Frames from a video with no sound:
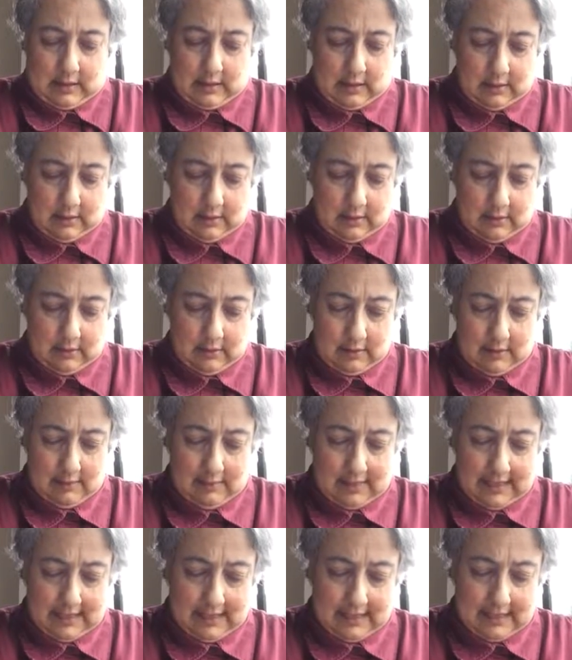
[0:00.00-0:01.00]
Oh, let
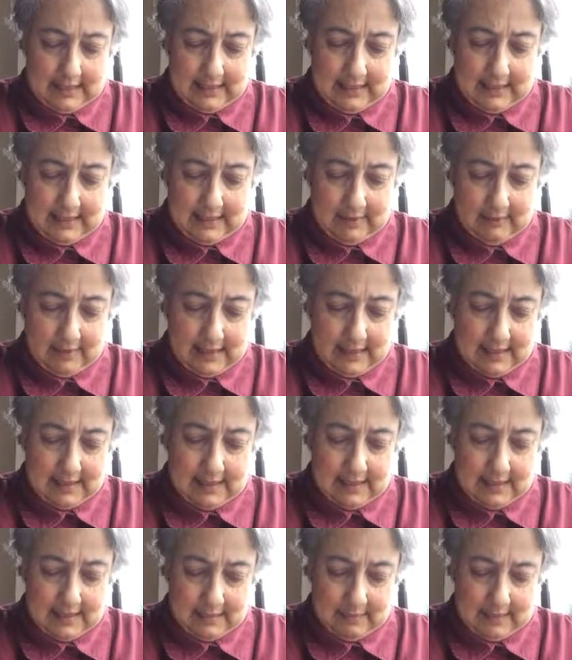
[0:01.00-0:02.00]
me see, let me
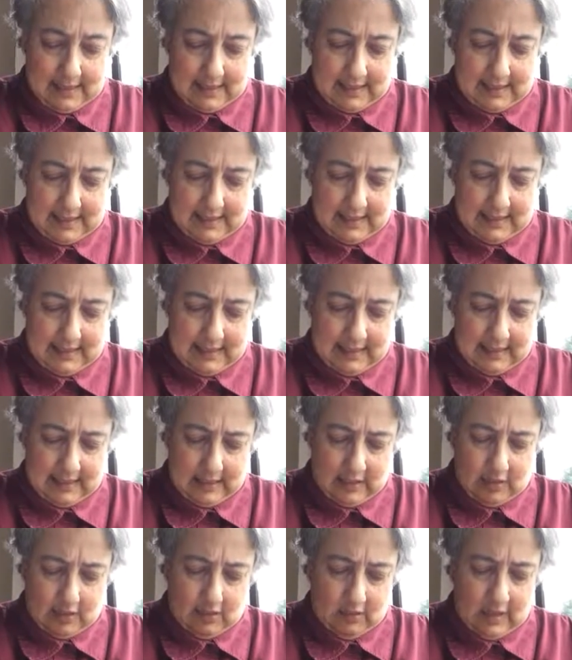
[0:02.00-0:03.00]
see, let me
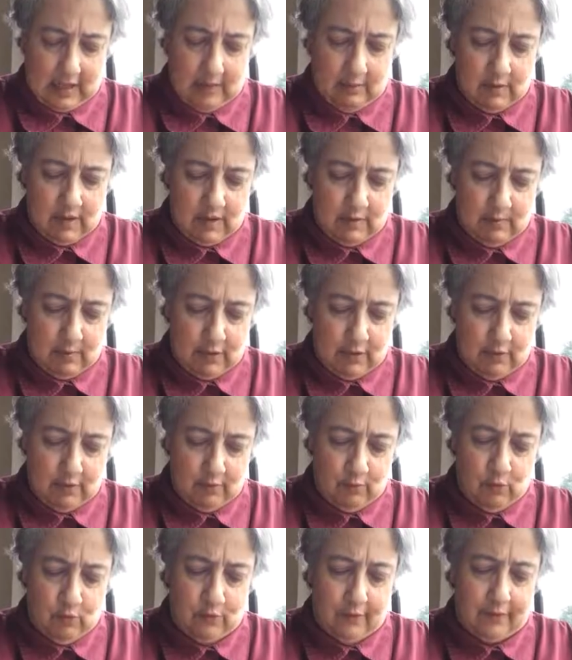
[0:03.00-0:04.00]
see. Kramer's Blue
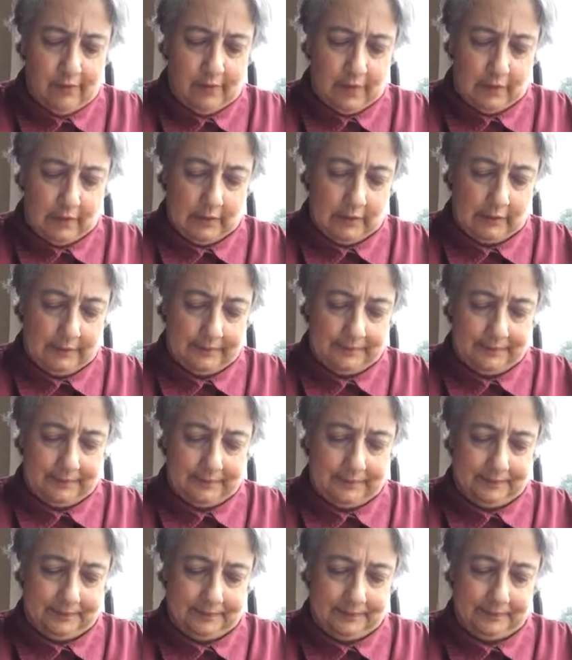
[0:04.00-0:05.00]
Morpho.
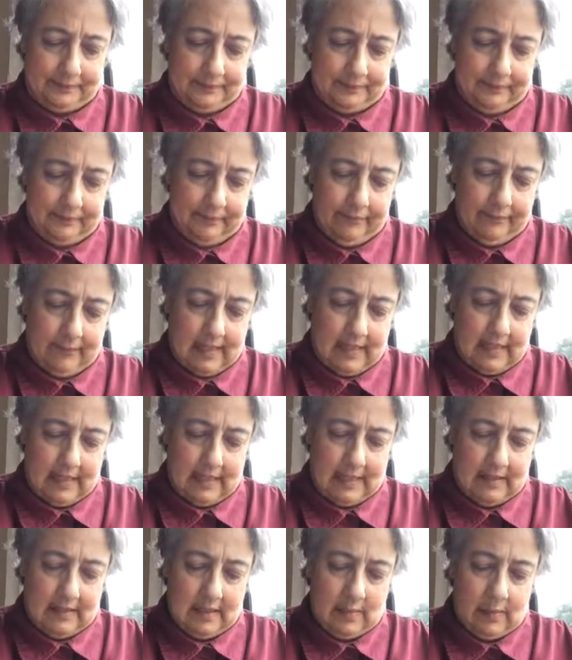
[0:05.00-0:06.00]

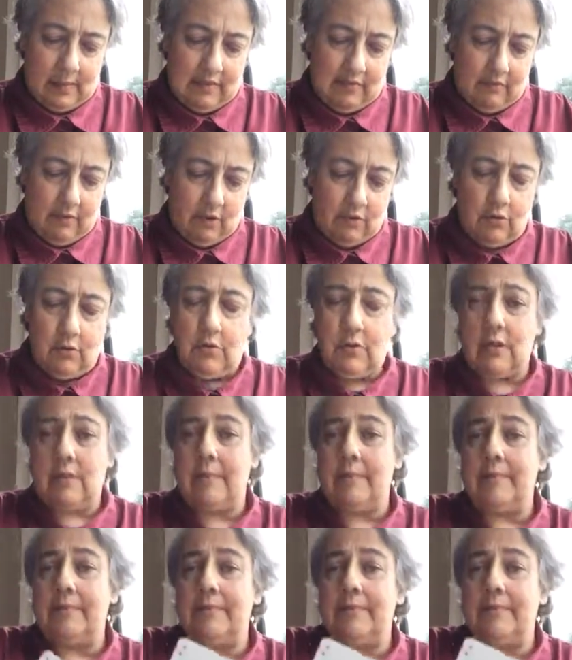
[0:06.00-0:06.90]
Sounds a bit rude.